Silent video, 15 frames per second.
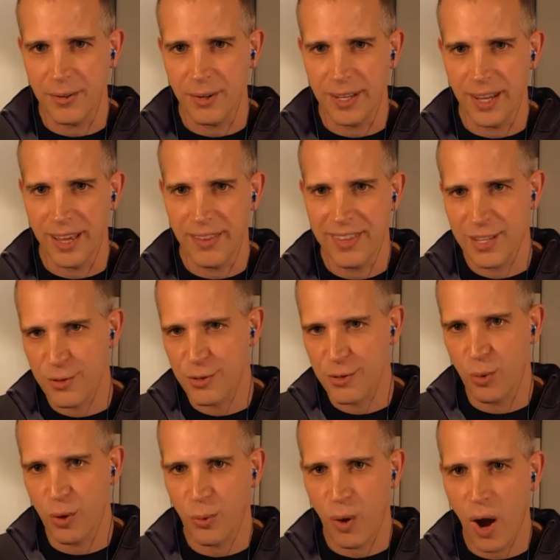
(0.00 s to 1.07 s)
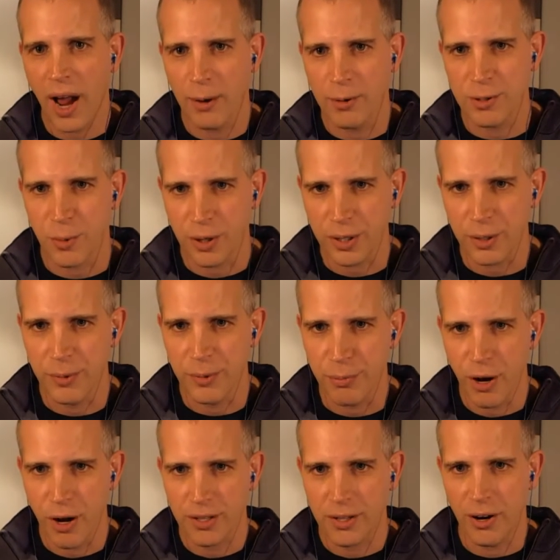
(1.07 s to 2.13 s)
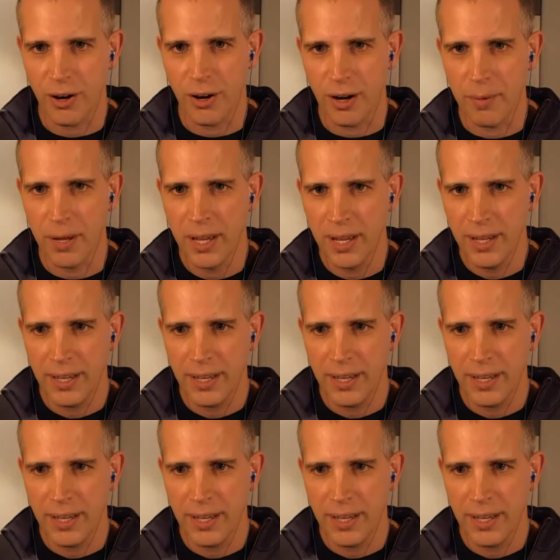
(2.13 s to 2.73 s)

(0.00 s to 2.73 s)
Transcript: And, and this is wh- why I was working with Broadcom